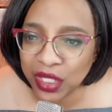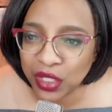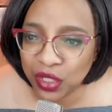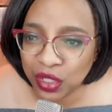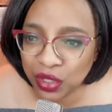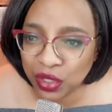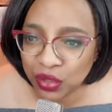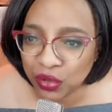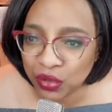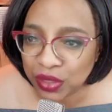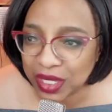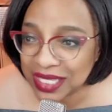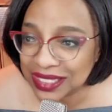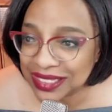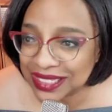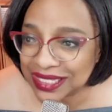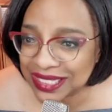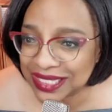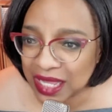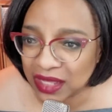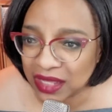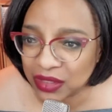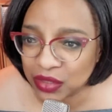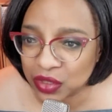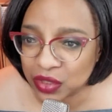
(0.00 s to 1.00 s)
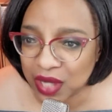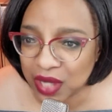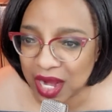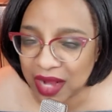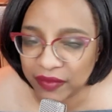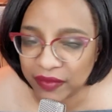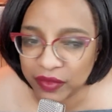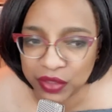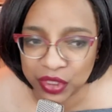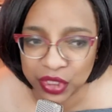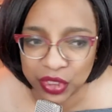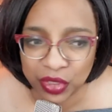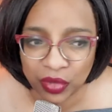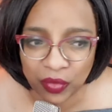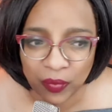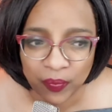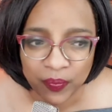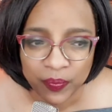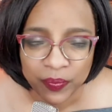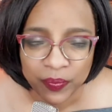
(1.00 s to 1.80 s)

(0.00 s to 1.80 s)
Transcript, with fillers: You can sell travel to.